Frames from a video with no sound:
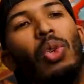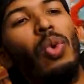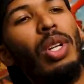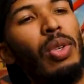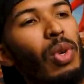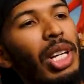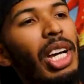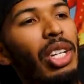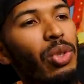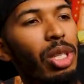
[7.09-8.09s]

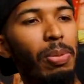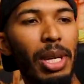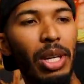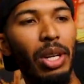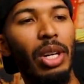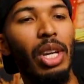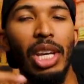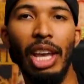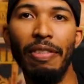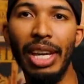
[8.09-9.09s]
2100 speaker.
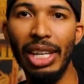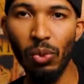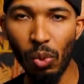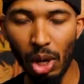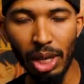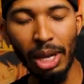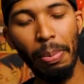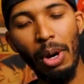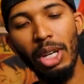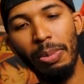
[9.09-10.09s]
If you guys want
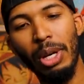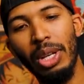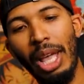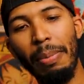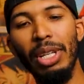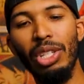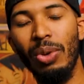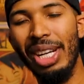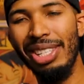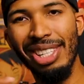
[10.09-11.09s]
a party speaker in that
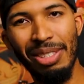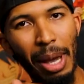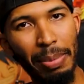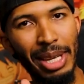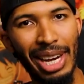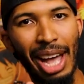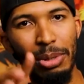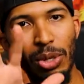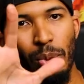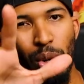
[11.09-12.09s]
budget range, this might be an
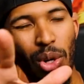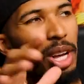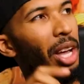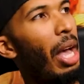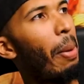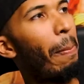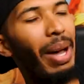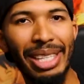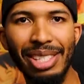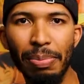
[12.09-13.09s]
option. We're gonna
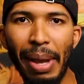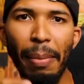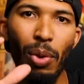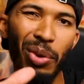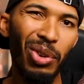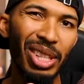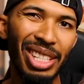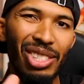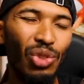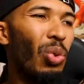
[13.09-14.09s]
unbox this bad boy. We're gonna
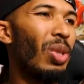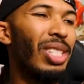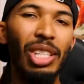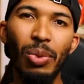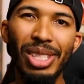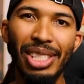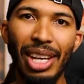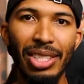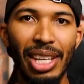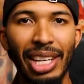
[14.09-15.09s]
listen to it and see what it
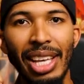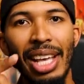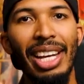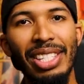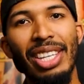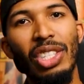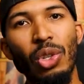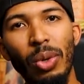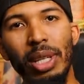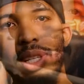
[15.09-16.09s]
sounds like. Let's get
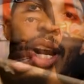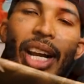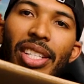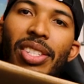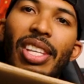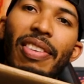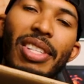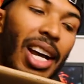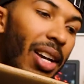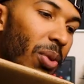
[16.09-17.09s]
to it. All right, save
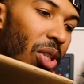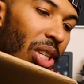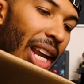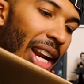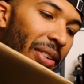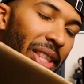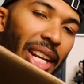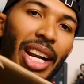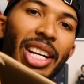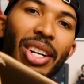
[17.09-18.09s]
time. We just got
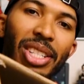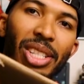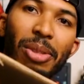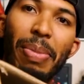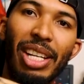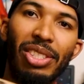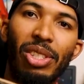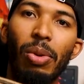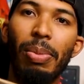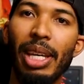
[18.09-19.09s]
everything out of here because this box is
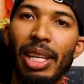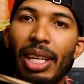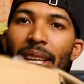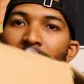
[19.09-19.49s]
so big.